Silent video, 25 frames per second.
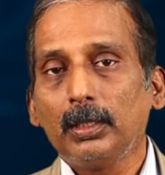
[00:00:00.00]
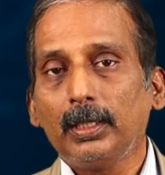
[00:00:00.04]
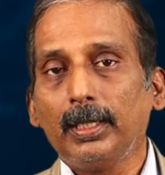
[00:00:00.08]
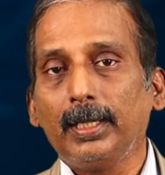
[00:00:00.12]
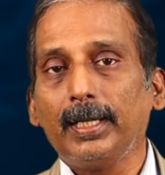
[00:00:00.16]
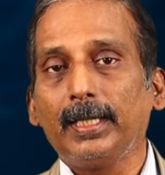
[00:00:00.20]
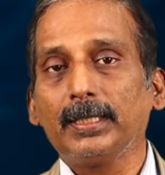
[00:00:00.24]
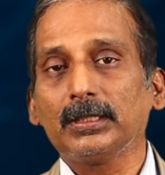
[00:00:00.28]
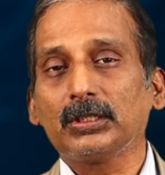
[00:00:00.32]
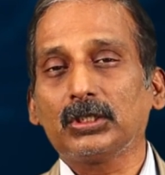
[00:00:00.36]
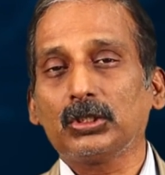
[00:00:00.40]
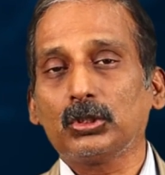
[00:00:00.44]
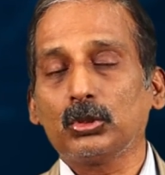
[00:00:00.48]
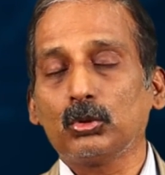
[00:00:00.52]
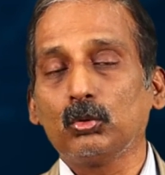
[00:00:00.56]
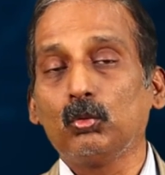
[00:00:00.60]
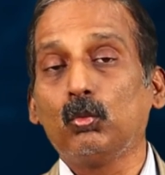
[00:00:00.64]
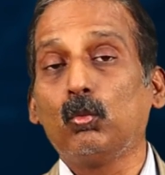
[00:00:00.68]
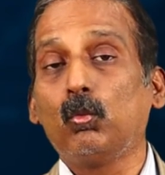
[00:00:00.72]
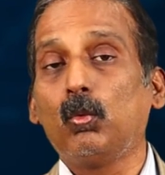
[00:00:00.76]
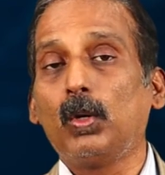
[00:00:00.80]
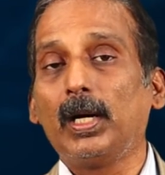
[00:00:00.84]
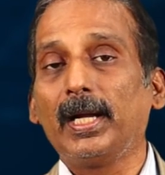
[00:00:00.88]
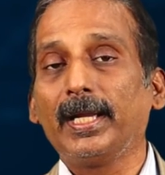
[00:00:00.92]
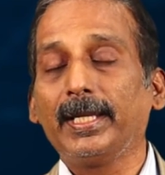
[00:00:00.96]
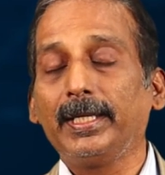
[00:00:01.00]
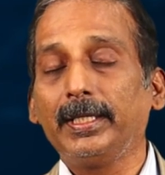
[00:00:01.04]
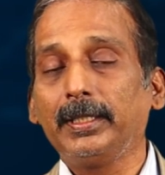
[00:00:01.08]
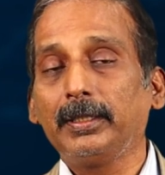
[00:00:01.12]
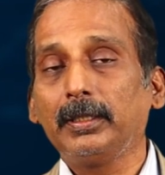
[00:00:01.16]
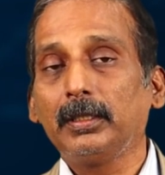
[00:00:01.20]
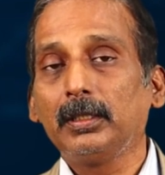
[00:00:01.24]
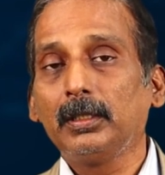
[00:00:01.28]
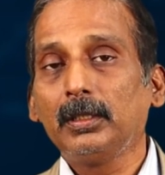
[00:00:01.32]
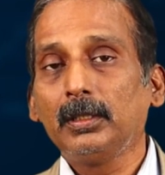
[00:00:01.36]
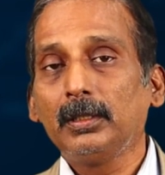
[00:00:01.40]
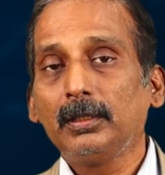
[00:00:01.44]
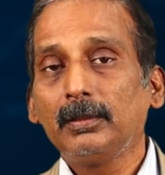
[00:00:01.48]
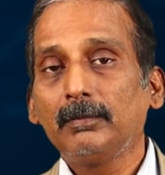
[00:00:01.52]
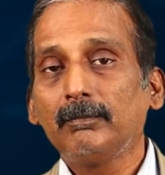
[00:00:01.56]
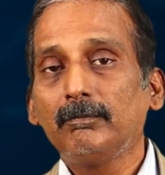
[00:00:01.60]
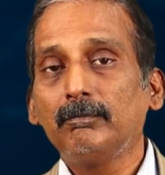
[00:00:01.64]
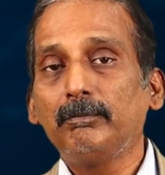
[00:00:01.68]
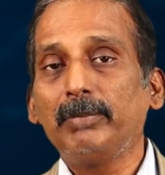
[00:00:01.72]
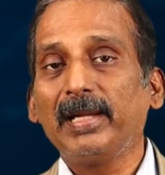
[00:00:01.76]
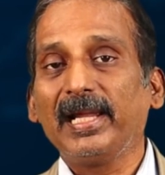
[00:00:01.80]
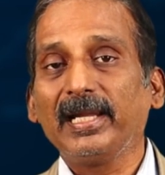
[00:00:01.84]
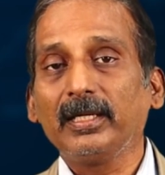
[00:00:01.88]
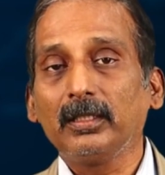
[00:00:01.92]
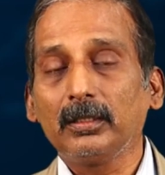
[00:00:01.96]
as to why
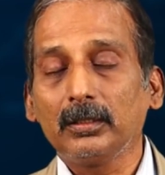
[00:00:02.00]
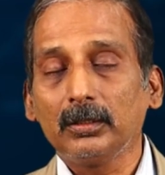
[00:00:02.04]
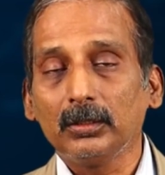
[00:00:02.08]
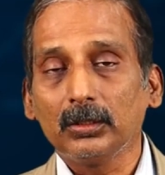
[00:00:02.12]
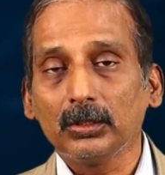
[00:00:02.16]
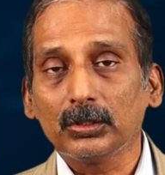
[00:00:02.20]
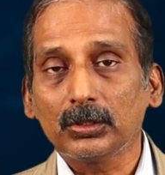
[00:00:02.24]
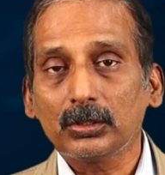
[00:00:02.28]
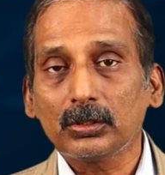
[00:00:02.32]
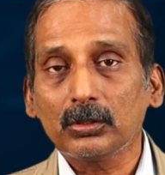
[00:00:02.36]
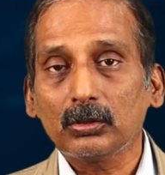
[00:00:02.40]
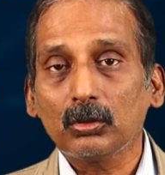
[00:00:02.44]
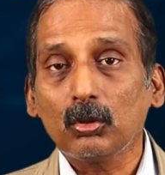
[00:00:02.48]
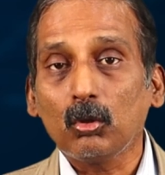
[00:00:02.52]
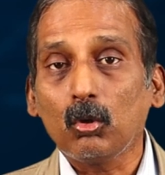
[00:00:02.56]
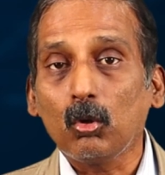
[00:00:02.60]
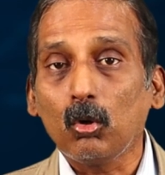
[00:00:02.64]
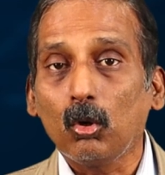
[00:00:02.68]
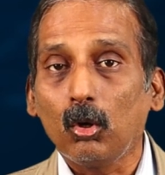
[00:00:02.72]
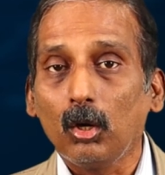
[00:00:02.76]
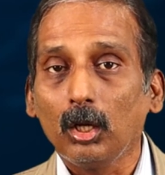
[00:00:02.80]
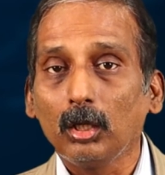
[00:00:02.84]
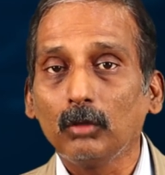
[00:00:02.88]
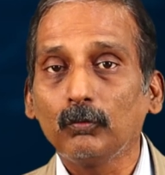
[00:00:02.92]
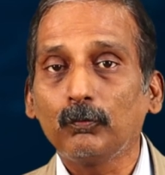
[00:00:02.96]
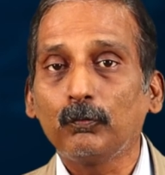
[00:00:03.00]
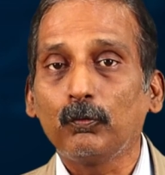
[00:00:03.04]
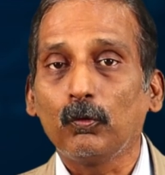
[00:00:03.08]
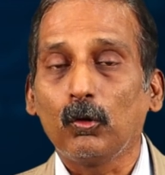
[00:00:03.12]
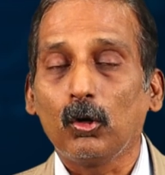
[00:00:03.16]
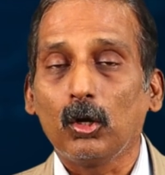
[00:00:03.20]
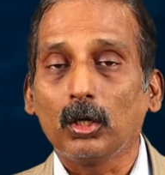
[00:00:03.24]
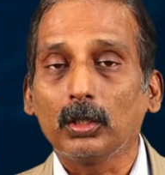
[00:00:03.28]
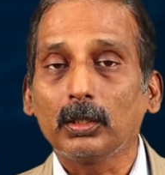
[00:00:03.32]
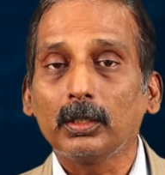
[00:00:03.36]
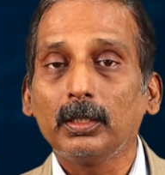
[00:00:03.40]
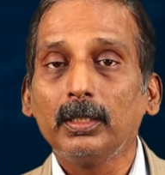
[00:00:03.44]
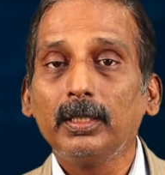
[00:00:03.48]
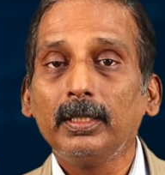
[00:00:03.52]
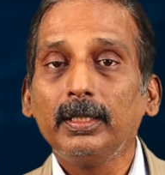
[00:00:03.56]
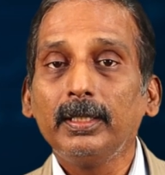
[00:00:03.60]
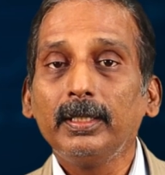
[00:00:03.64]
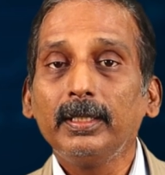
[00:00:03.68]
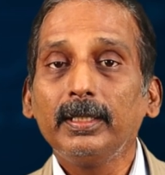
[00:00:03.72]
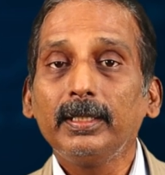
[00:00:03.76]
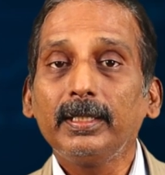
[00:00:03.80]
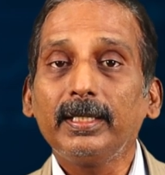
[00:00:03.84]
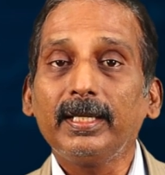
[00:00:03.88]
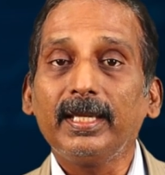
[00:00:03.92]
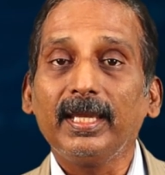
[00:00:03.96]
bankers call for
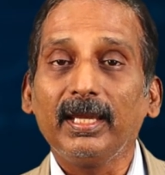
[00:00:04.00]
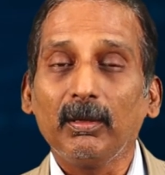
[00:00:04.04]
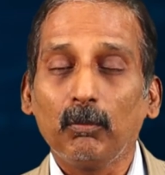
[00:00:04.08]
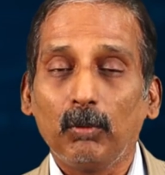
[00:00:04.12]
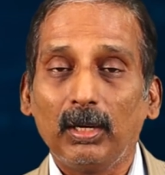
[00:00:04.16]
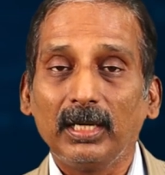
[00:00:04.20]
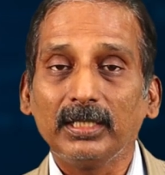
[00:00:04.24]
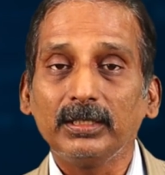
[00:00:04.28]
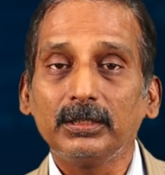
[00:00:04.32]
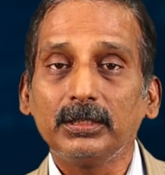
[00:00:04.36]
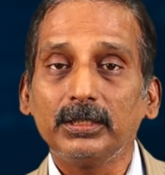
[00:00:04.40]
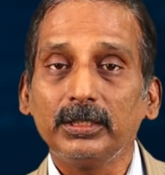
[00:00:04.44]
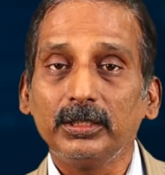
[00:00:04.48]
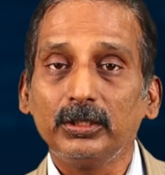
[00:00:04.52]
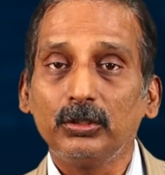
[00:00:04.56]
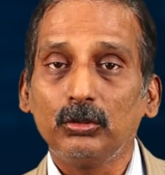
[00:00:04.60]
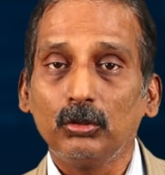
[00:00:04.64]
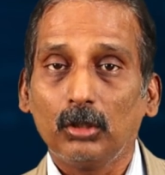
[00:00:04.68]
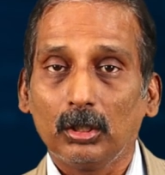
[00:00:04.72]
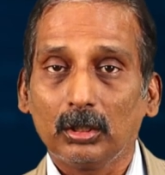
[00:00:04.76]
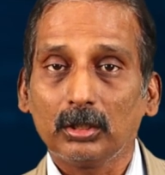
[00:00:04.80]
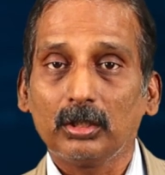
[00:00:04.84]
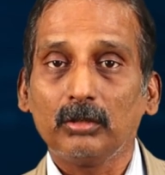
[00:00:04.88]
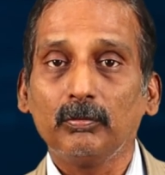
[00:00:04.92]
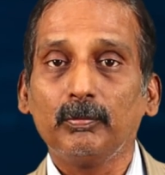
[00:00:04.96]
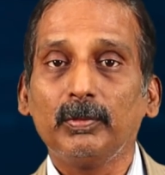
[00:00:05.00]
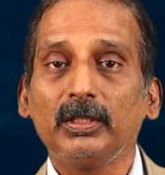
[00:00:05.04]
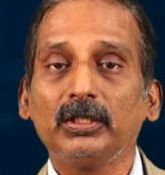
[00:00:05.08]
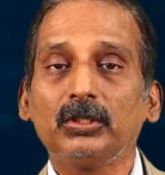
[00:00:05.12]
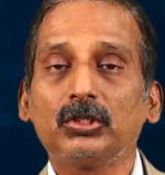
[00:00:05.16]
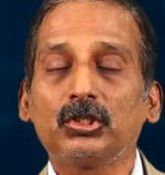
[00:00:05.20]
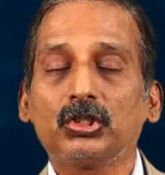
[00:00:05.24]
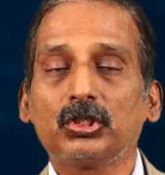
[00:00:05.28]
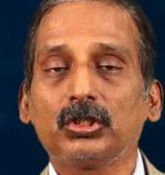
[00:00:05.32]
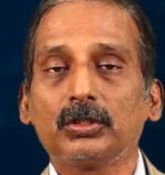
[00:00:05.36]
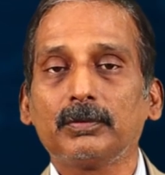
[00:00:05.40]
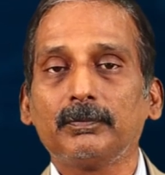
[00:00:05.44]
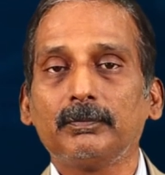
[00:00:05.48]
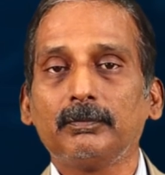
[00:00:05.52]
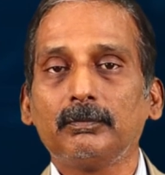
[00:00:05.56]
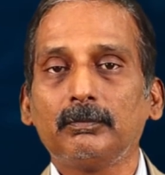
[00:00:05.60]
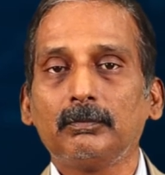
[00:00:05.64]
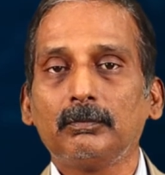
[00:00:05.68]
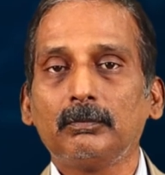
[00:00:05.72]
KYC documents.